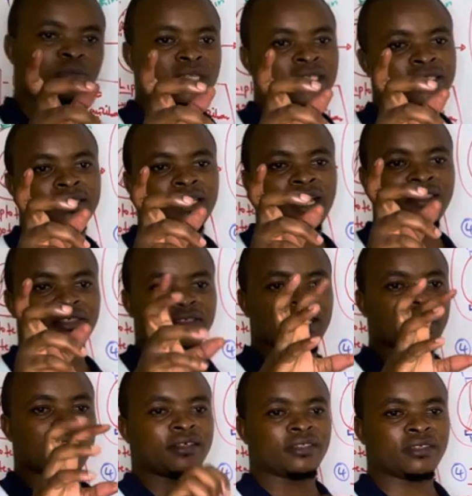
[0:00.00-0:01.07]
means they are thin
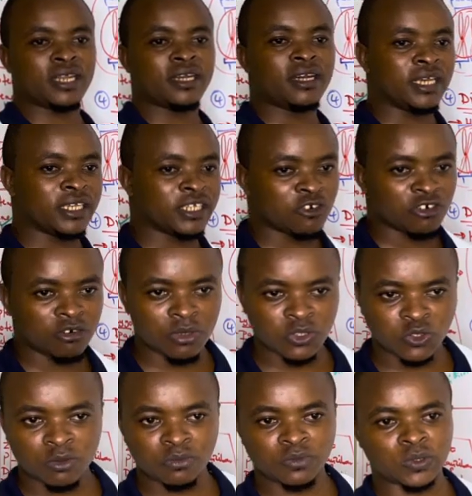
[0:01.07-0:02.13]
and thread-like
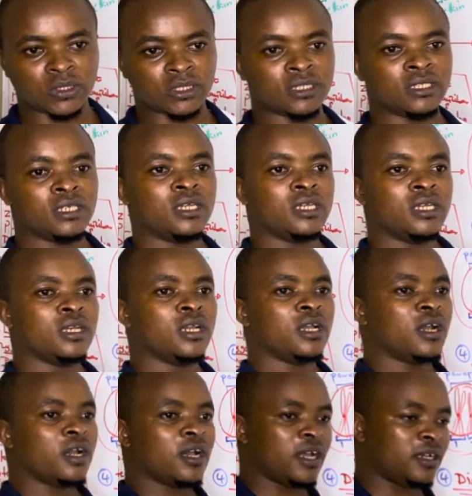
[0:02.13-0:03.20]
chromosomes.
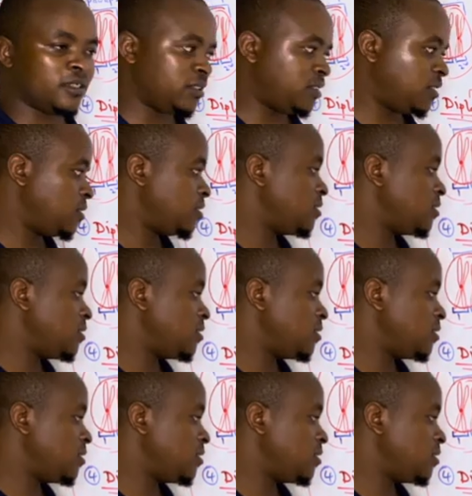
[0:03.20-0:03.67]
And